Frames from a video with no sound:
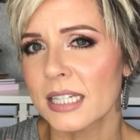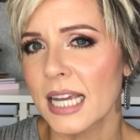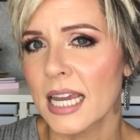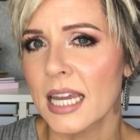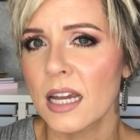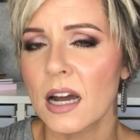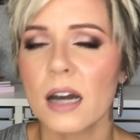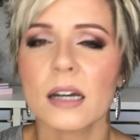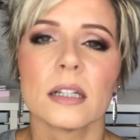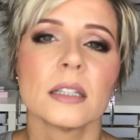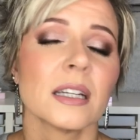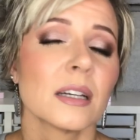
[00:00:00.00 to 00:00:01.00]
taking on
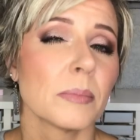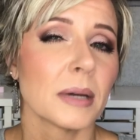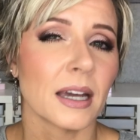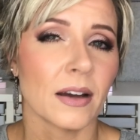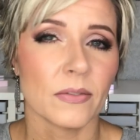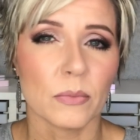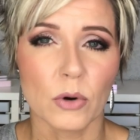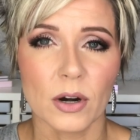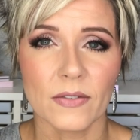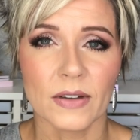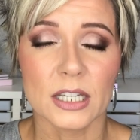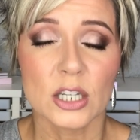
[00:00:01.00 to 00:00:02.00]
a little bit of
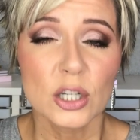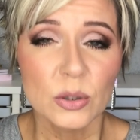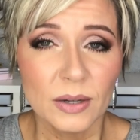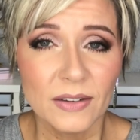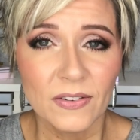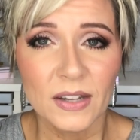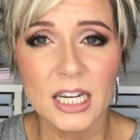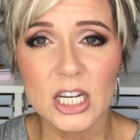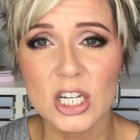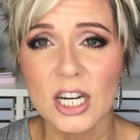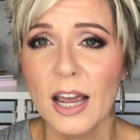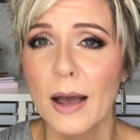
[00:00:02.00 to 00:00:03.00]
more of a dewy
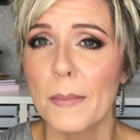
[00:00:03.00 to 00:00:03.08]
finish,